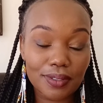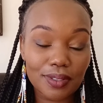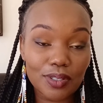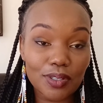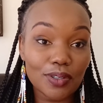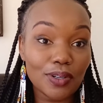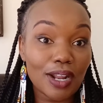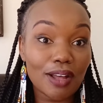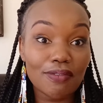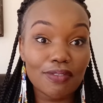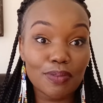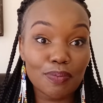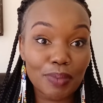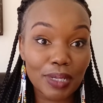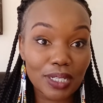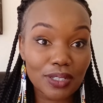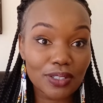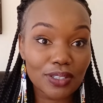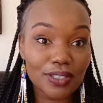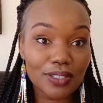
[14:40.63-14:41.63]
You don't have the
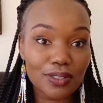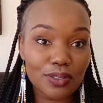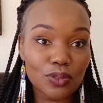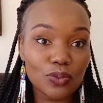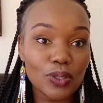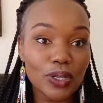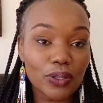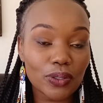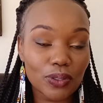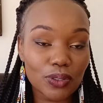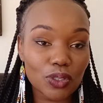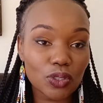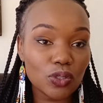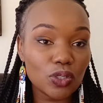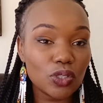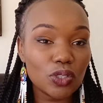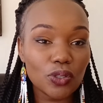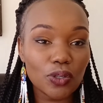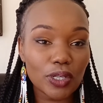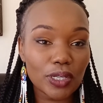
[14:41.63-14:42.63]
patience to work with
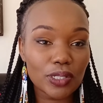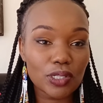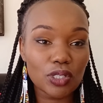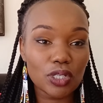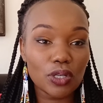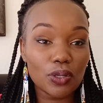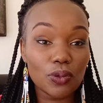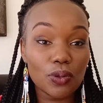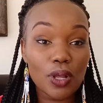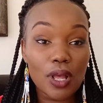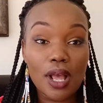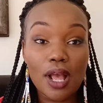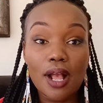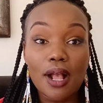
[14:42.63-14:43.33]
children, you're going to struggle.